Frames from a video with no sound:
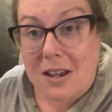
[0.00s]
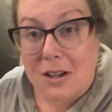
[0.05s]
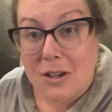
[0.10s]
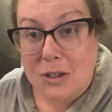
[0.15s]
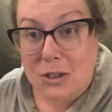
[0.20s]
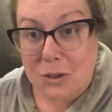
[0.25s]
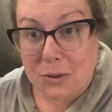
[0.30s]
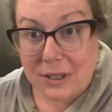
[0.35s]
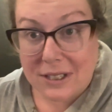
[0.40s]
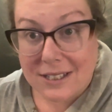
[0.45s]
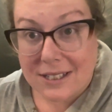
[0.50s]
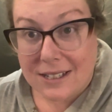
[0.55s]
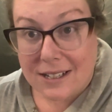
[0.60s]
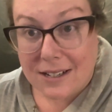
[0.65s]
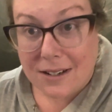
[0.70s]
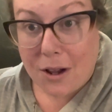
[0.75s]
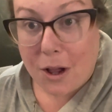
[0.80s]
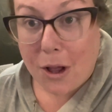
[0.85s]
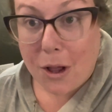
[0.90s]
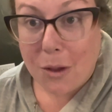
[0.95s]
Doing a seed
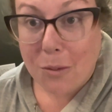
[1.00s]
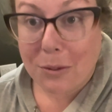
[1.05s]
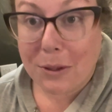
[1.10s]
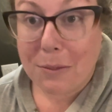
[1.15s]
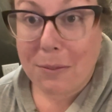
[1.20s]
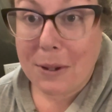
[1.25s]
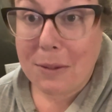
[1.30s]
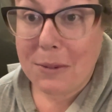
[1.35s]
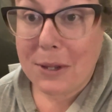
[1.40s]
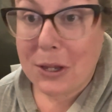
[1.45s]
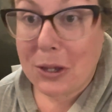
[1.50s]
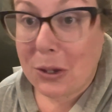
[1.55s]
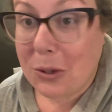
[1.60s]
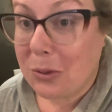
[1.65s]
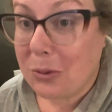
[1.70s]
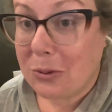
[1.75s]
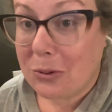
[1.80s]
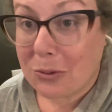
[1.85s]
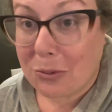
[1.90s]
haul with a baby goat